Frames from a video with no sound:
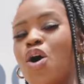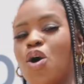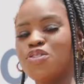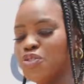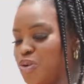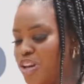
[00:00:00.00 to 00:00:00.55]

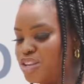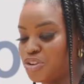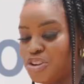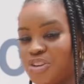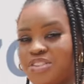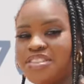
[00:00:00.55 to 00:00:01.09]
also
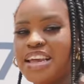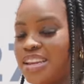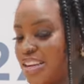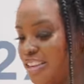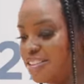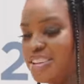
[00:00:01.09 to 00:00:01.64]
introduced an
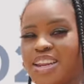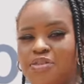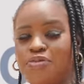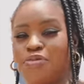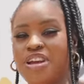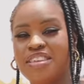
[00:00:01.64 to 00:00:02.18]

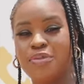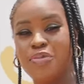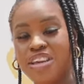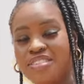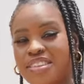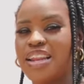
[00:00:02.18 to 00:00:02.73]
initiative
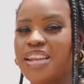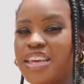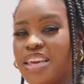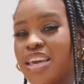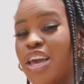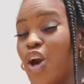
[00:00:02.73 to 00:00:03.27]

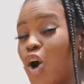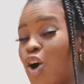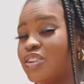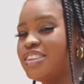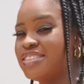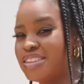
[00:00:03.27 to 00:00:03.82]
recently
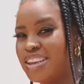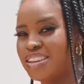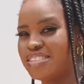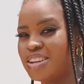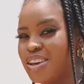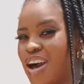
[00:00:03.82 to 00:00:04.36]
called
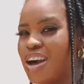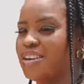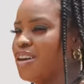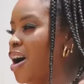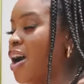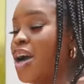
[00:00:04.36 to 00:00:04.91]
Destination
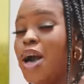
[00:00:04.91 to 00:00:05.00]
Ghana.